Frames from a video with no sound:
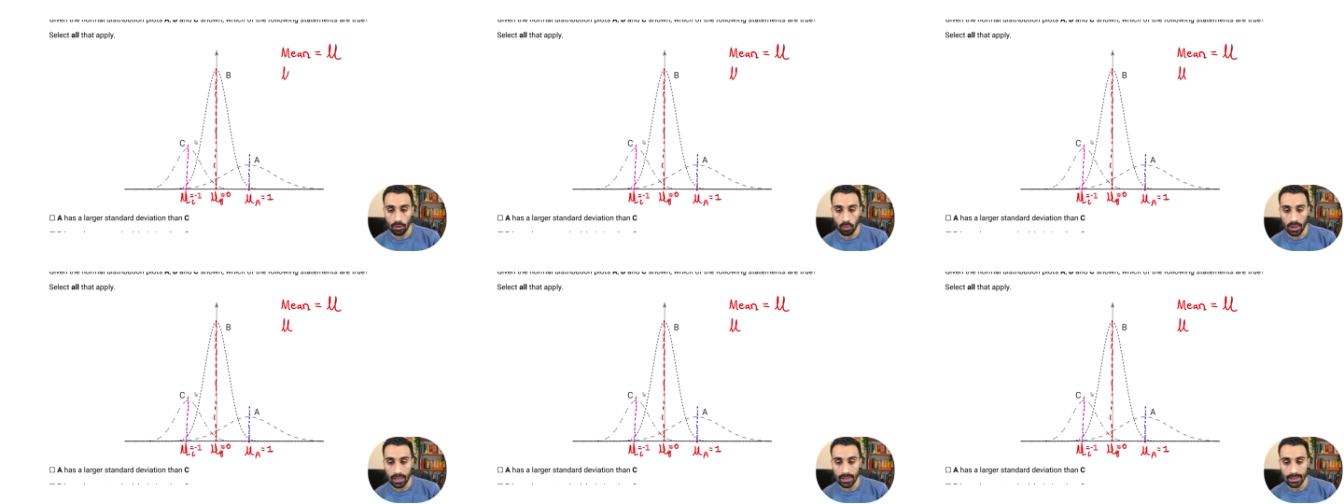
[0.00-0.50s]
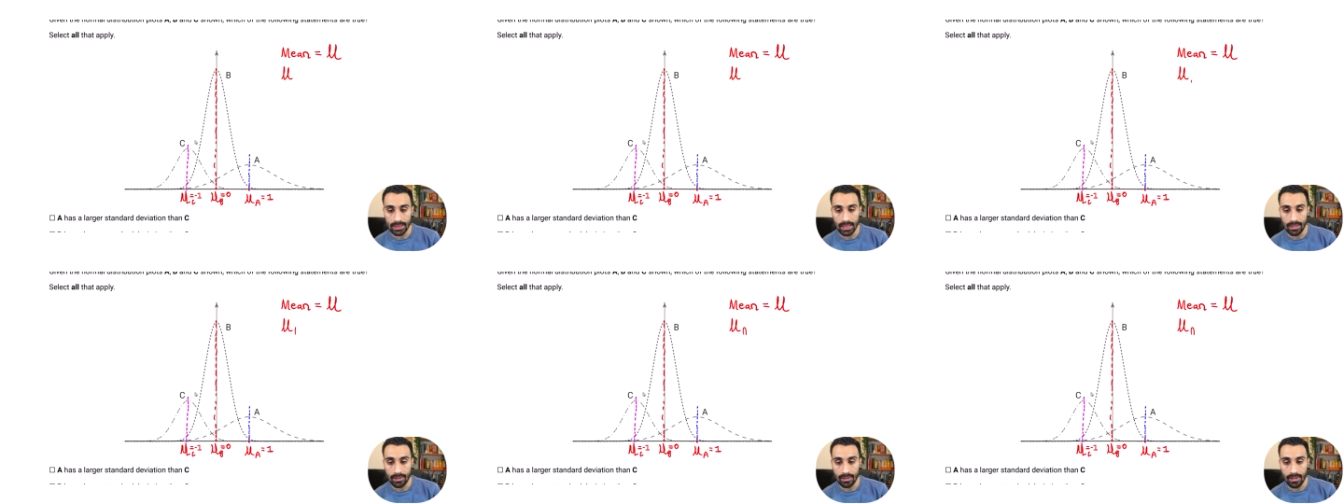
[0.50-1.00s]
We're going to
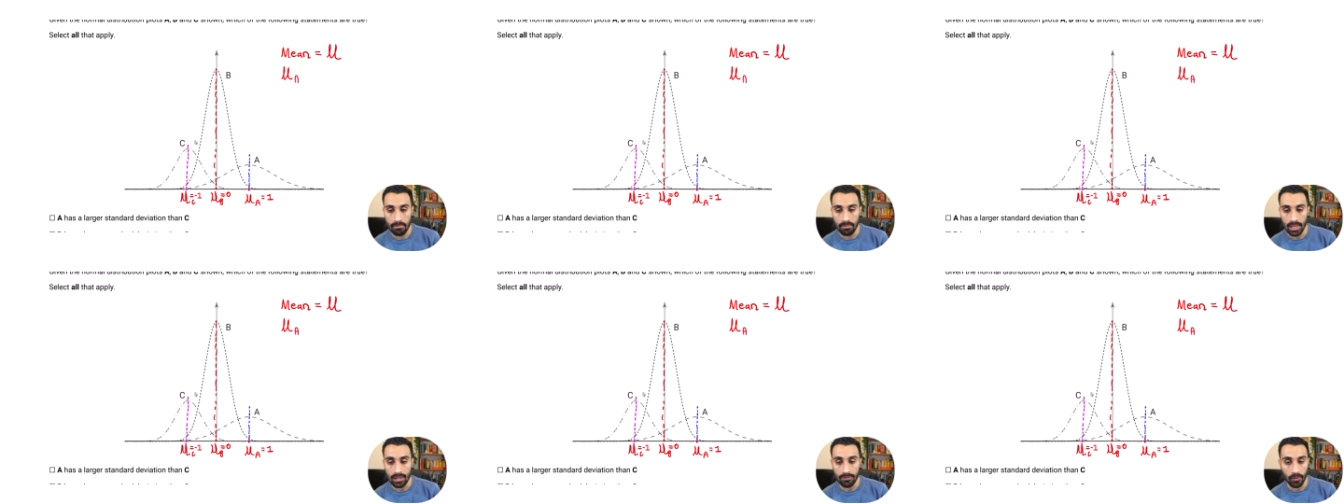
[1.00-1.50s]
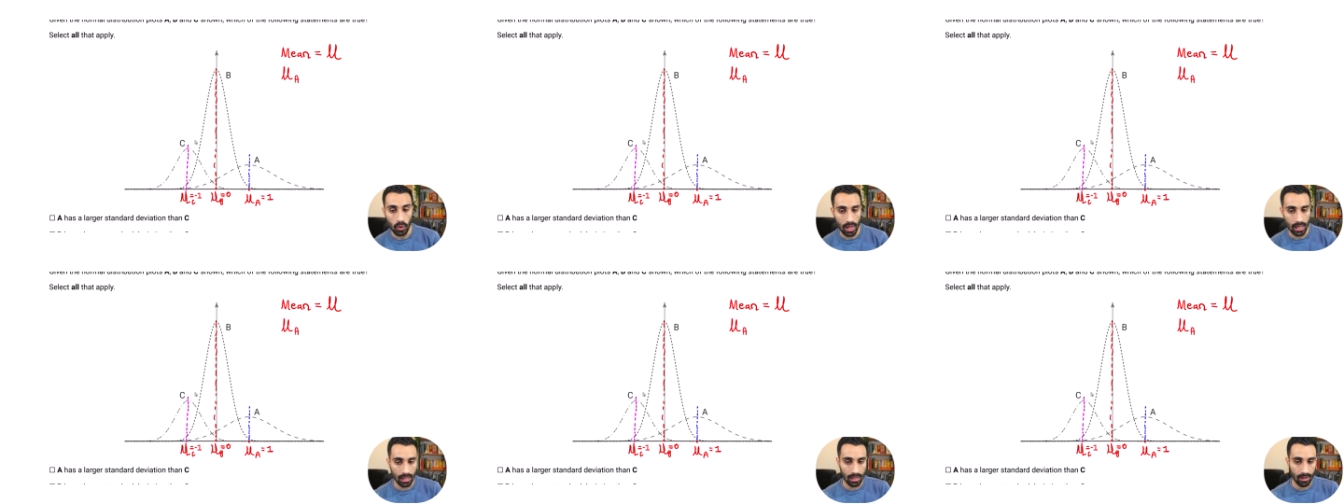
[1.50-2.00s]
see the mean for
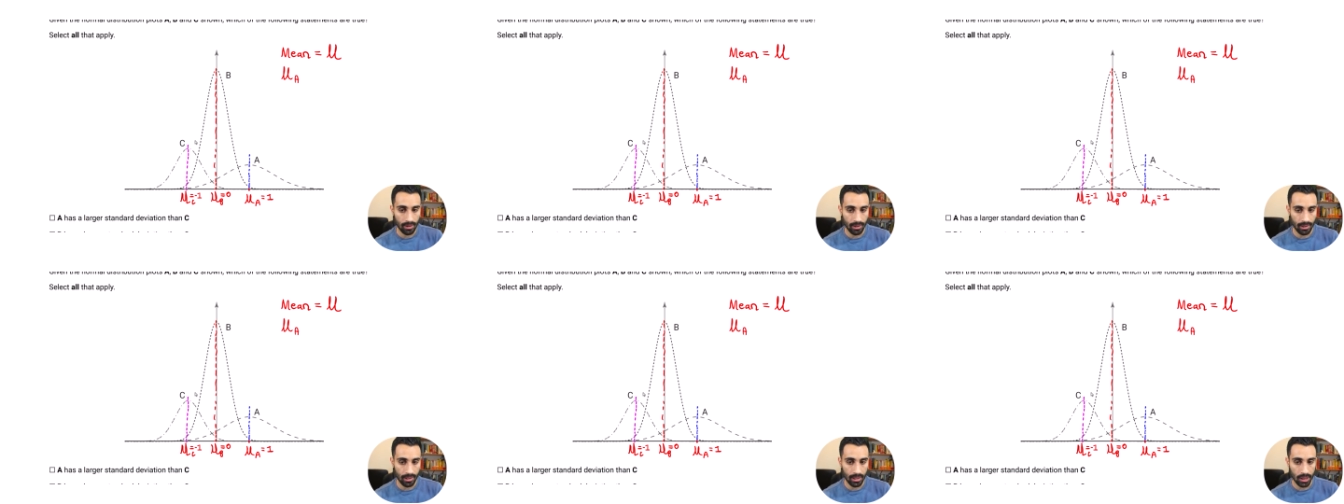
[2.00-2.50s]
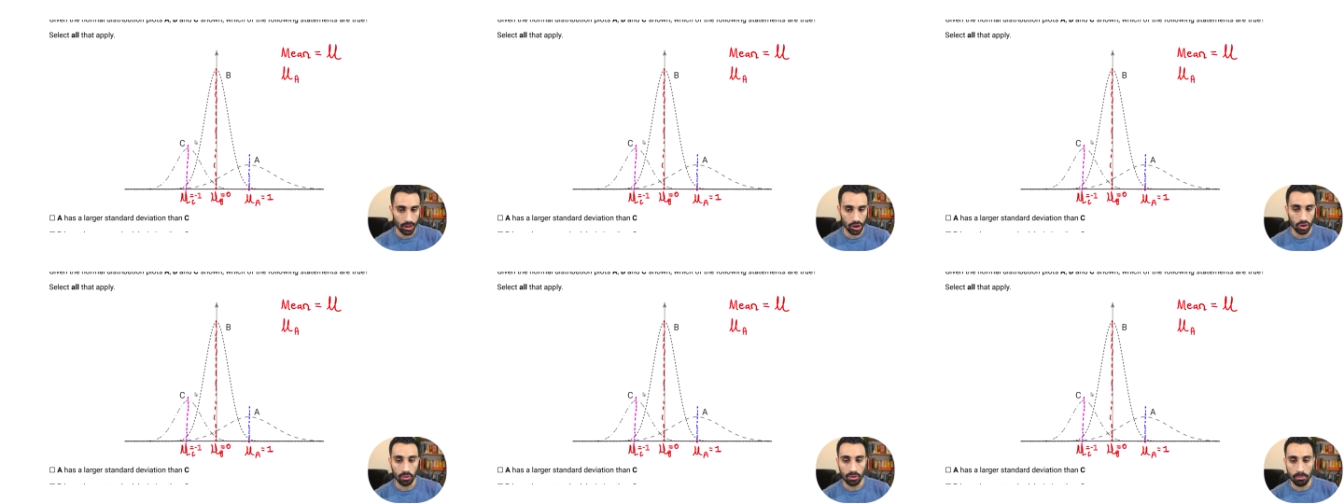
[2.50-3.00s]
A is
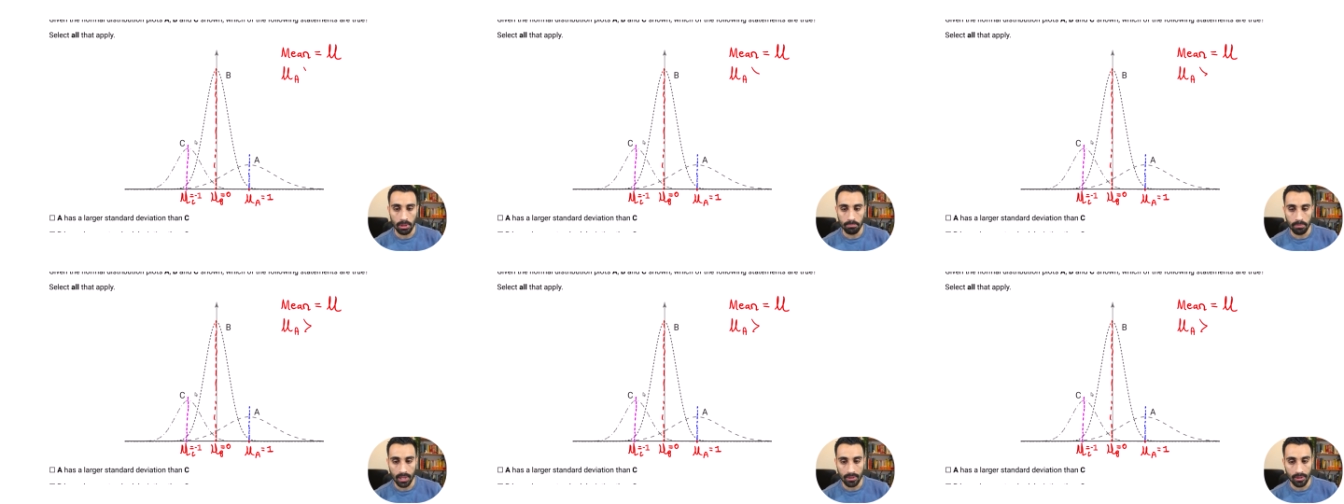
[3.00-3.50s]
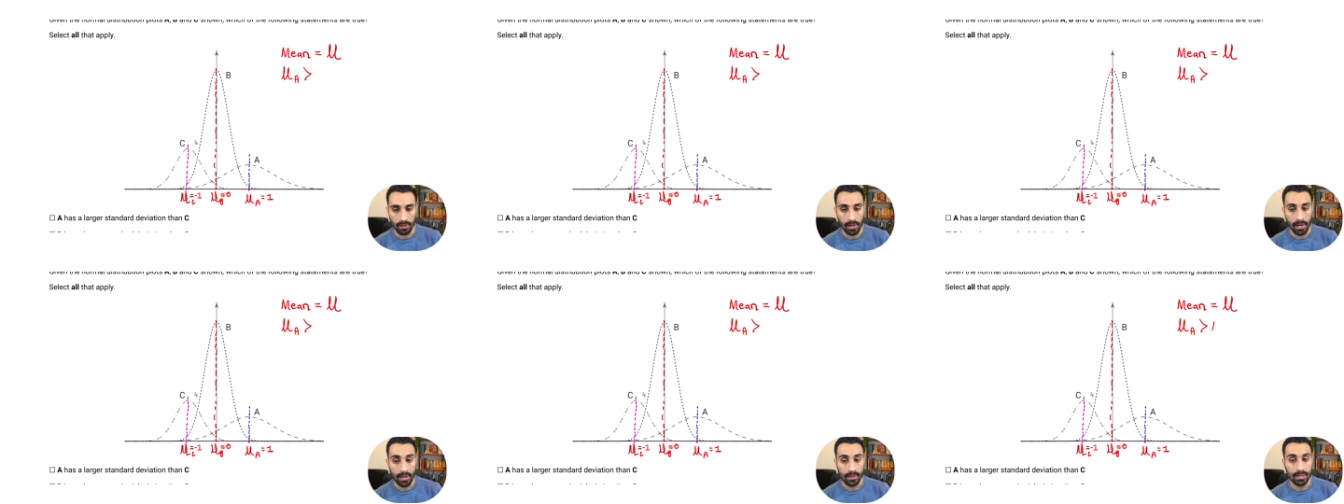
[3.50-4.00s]
going to be bigger
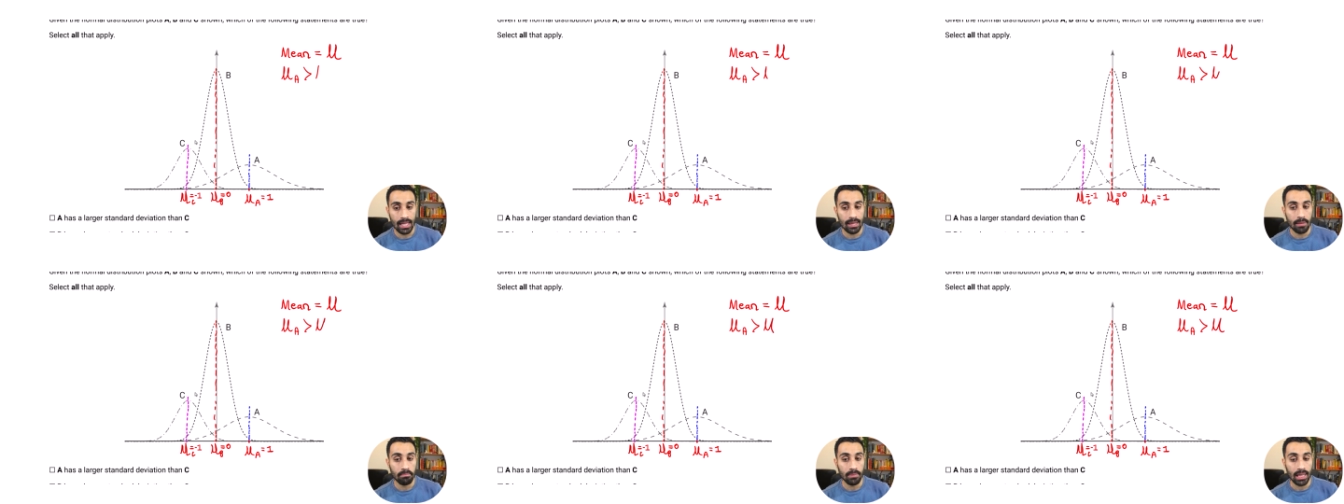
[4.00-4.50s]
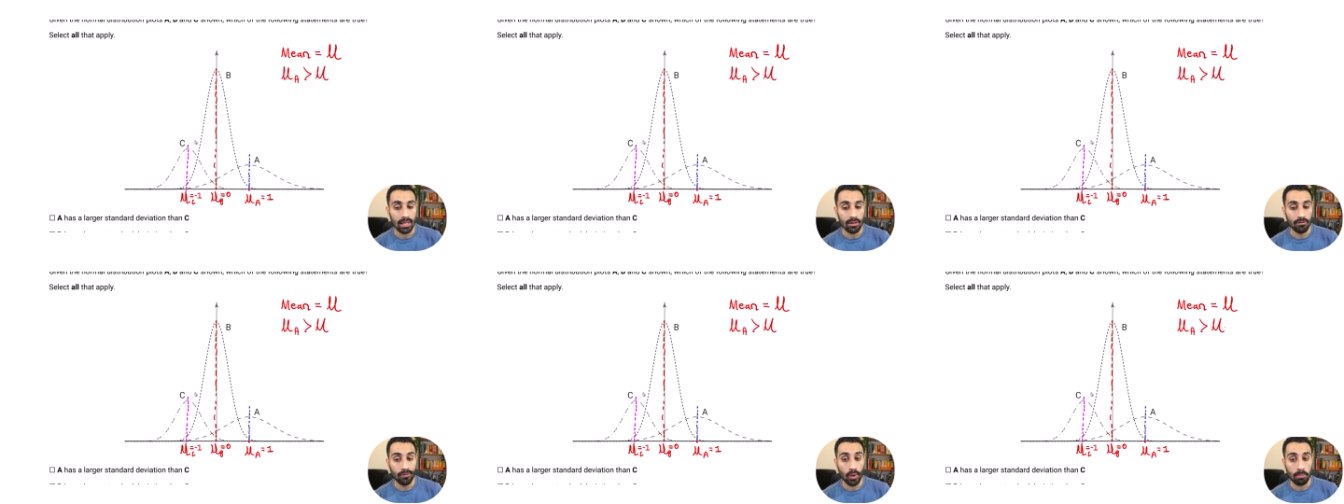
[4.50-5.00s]
than the mean
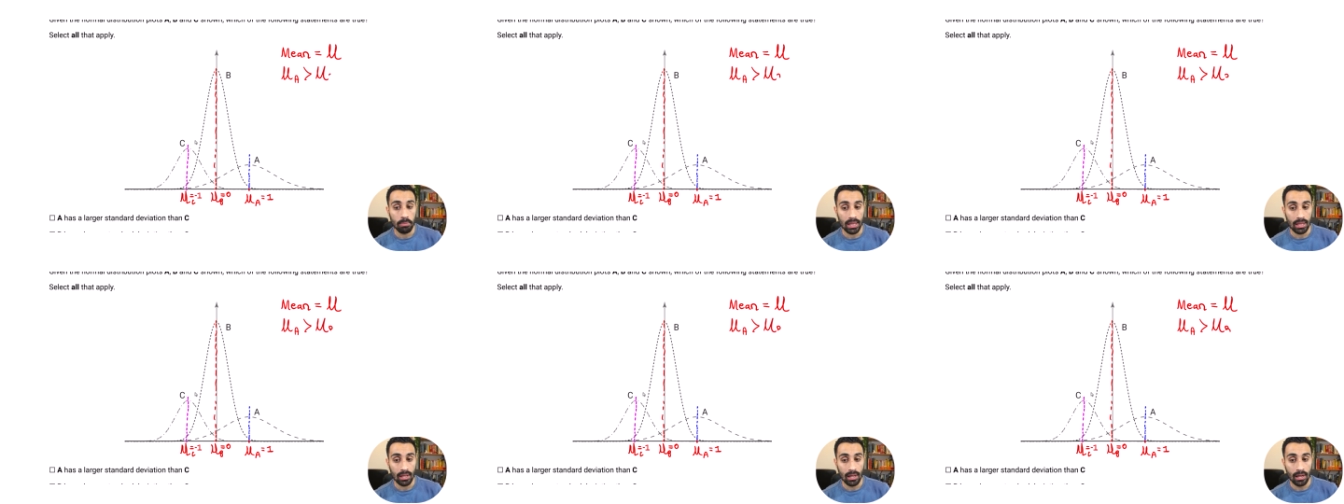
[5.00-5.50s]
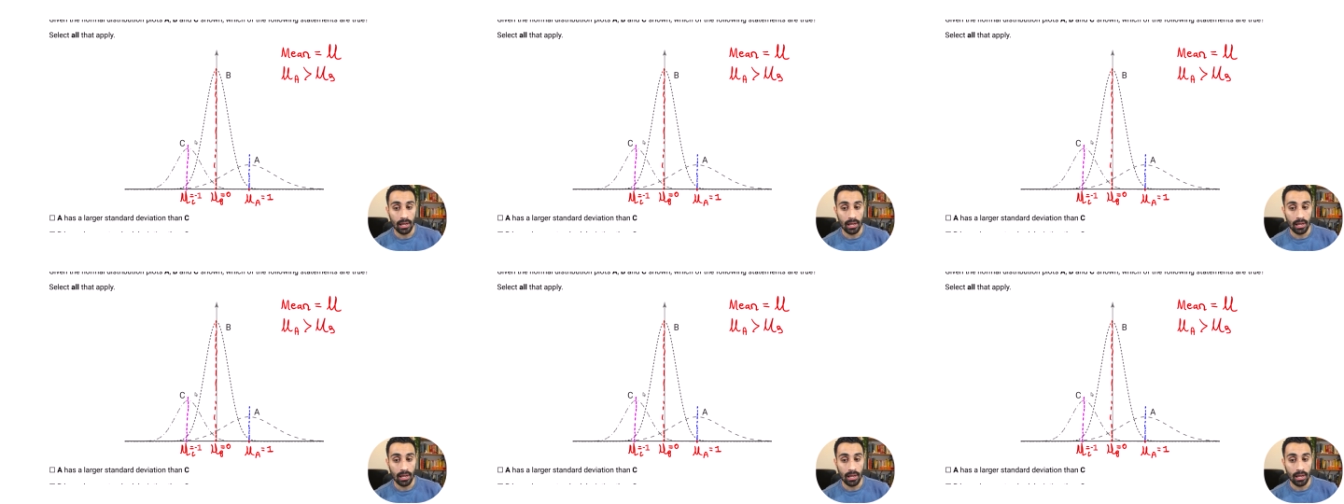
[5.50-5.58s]
for B,